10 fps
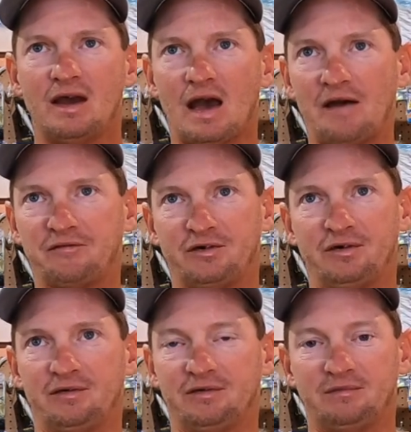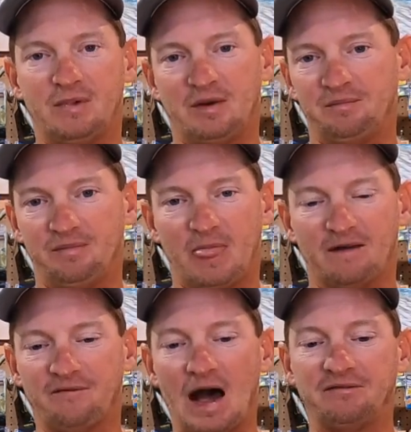after
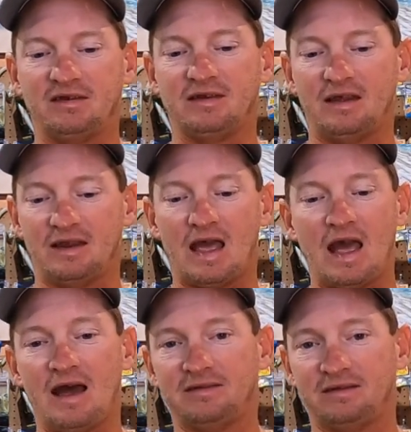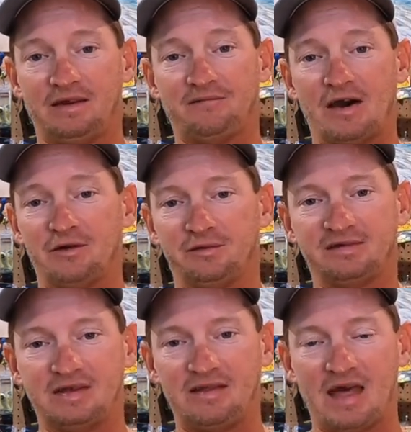5 to 10 casts, and if I don't
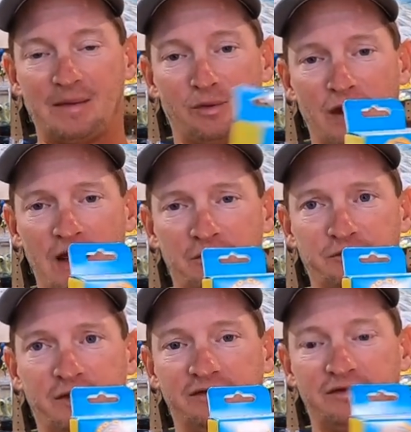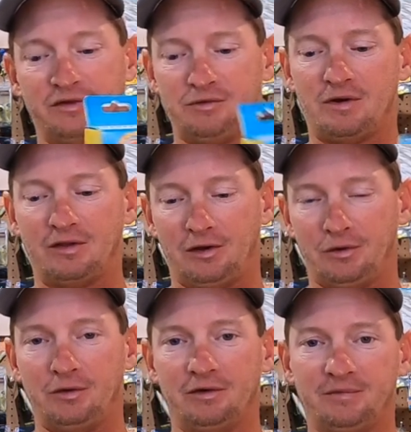see that brown residue on the
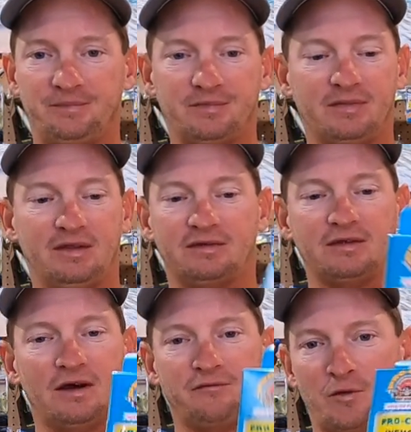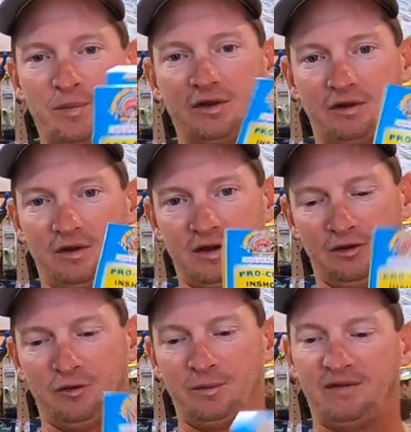lure, this stuff will put a
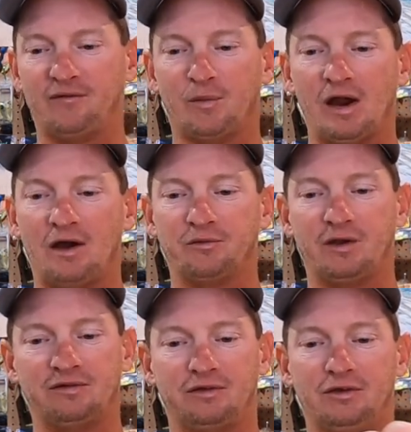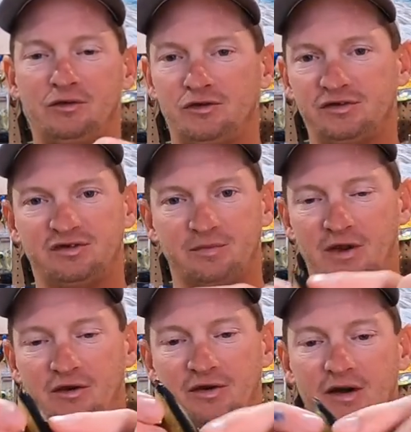little bit of a brown residue. You just
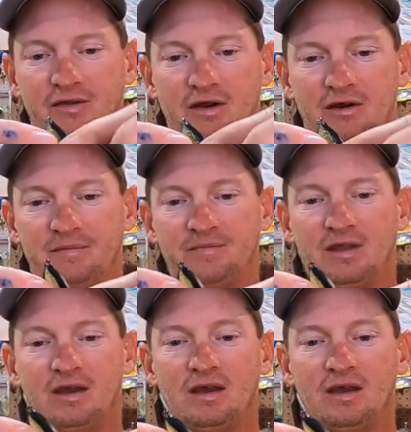smear it on there,